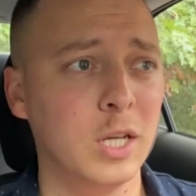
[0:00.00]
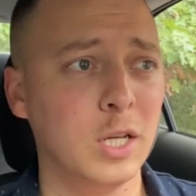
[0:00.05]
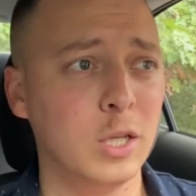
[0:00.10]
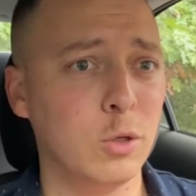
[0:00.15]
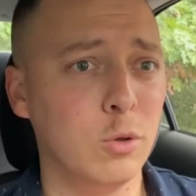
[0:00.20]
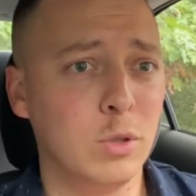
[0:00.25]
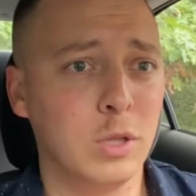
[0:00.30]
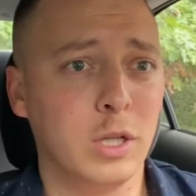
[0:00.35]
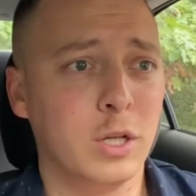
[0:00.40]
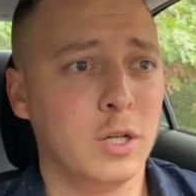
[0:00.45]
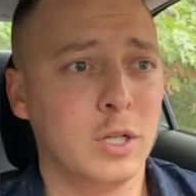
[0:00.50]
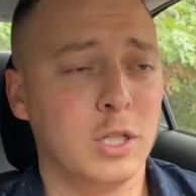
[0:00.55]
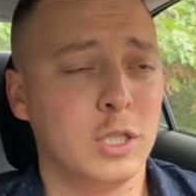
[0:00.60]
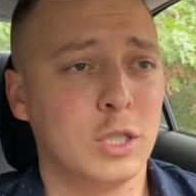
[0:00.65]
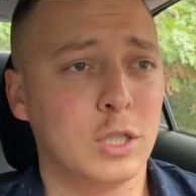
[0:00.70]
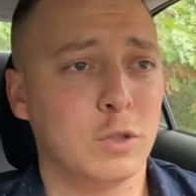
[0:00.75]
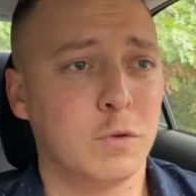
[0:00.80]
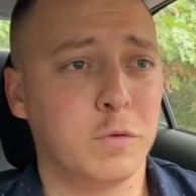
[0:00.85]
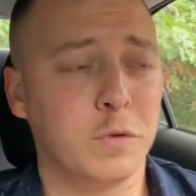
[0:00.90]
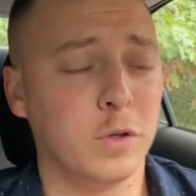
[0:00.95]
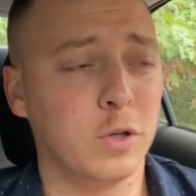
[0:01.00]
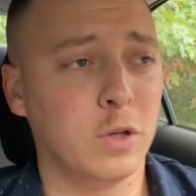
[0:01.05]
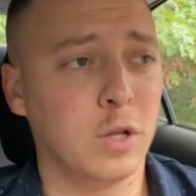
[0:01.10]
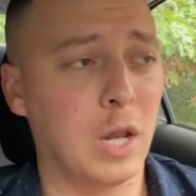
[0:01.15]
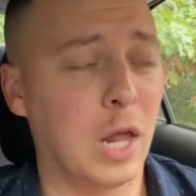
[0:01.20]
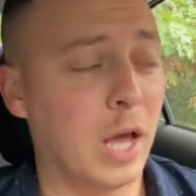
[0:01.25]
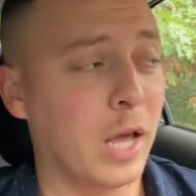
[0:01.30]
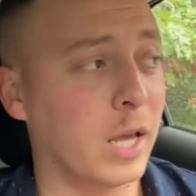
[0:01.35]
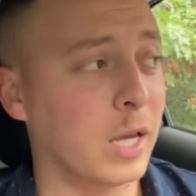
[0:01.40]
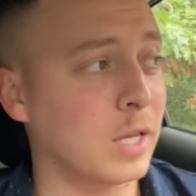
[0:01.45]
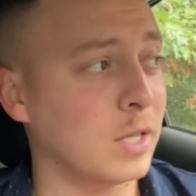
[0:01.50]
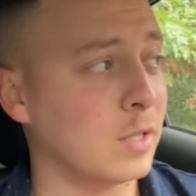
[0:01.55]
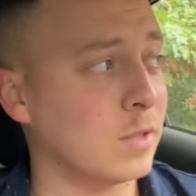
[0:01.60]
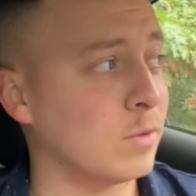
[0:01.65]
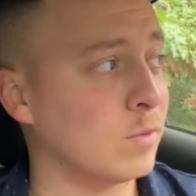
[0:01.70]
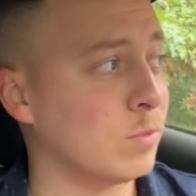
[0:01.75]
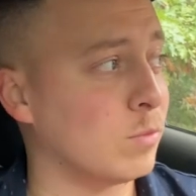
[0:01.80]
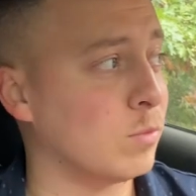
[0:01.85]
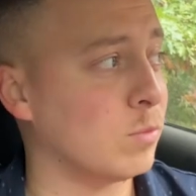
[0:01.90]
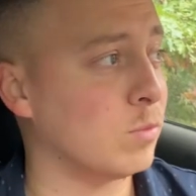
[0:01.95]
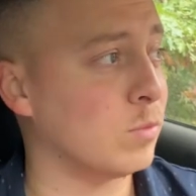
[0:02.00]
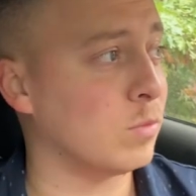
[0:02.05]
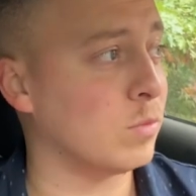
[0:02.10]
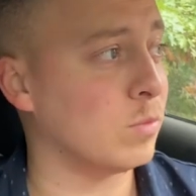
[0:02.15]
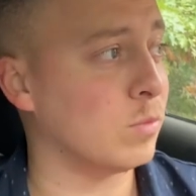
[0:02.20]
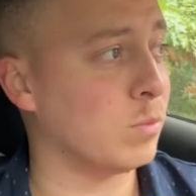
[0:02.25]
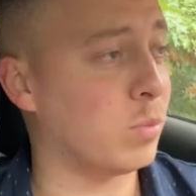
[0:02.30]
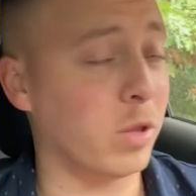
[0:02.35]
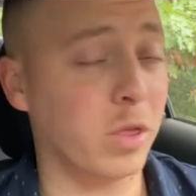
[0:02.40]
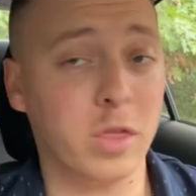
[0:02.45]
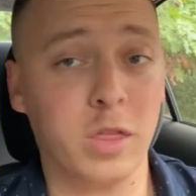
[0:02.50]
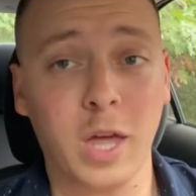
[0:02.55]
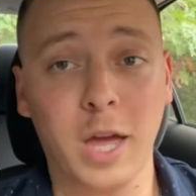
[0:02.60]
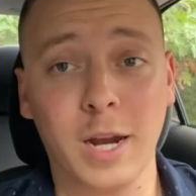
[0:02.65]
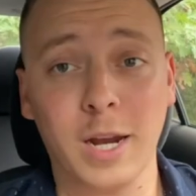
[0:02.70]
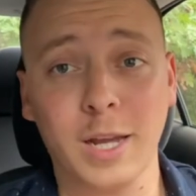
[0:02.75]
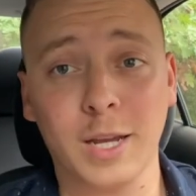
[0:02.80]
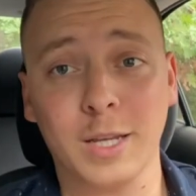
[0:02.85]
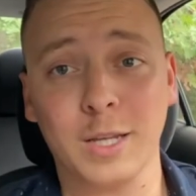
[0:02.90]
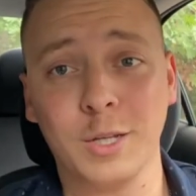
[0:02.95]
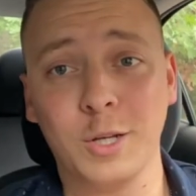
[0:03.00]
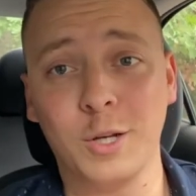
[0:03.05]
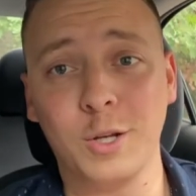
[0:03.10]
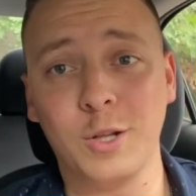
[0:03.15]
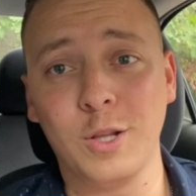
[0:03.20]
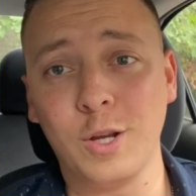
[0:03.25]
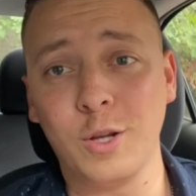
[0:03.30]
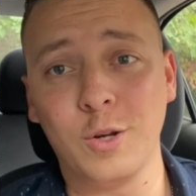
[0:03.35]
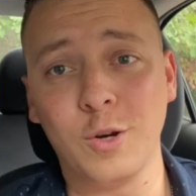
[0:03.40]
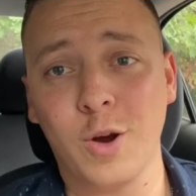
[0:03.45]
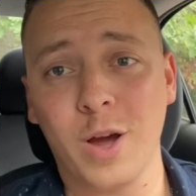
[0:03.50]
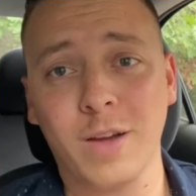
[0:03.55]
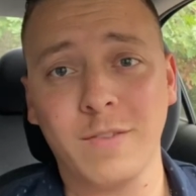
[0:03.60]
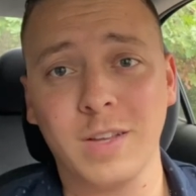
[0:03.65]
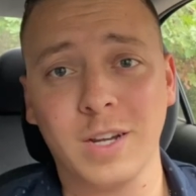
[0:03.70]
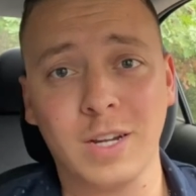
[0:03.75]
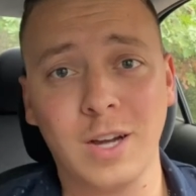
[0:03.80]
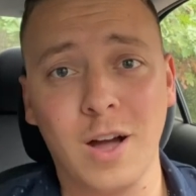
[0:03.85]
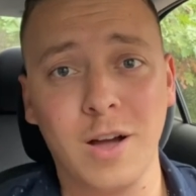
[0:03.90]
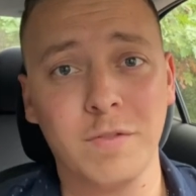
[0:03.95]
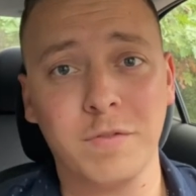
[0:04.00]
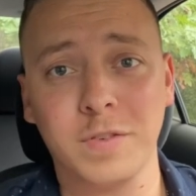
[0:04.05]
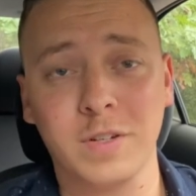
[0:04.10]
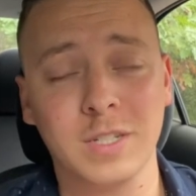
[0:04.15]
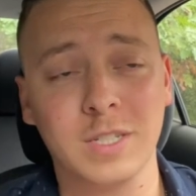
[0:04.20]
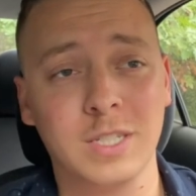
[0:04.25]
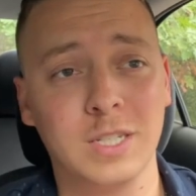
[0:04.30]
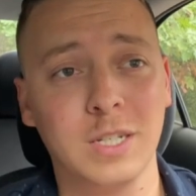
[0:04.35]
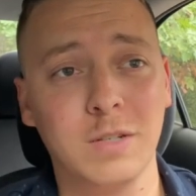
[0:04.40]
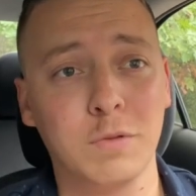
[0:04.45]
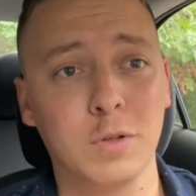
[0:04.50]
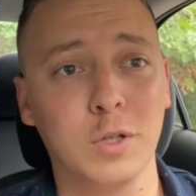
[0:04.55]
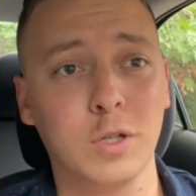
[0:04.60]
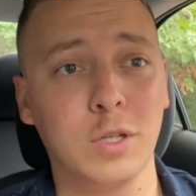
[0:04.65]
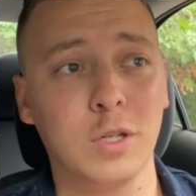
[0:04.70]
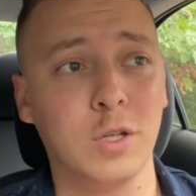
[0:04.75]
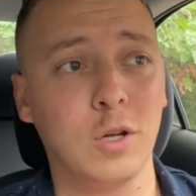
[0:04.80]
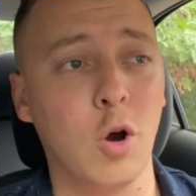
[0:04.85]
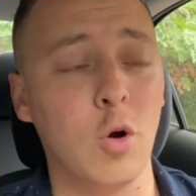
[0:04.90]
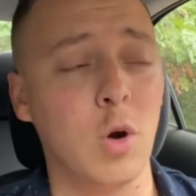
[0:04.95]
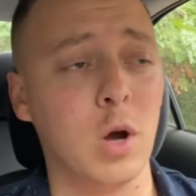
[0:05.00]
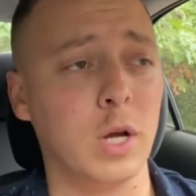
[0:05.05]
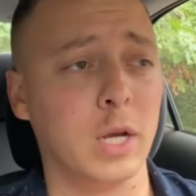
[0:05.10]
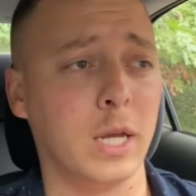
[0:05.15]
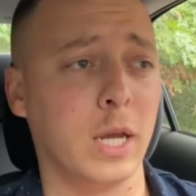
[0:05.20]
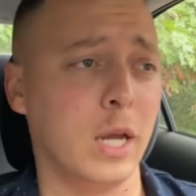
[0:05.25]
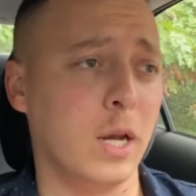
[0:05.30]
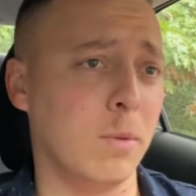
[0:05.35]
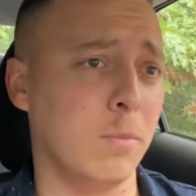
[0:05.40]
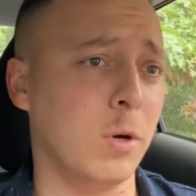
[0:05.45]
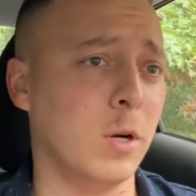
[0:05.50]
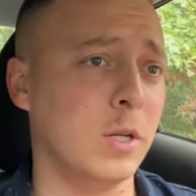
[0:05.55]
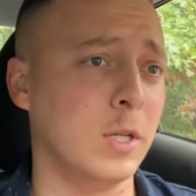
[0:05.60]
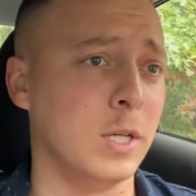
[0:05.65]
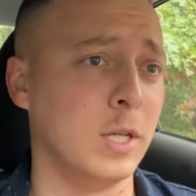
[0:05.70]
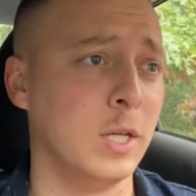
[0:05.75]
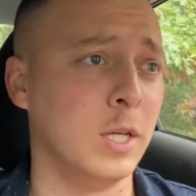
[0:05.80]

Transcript: You literally just feel like pathetic. You, you don't have the confidence to even go on camera.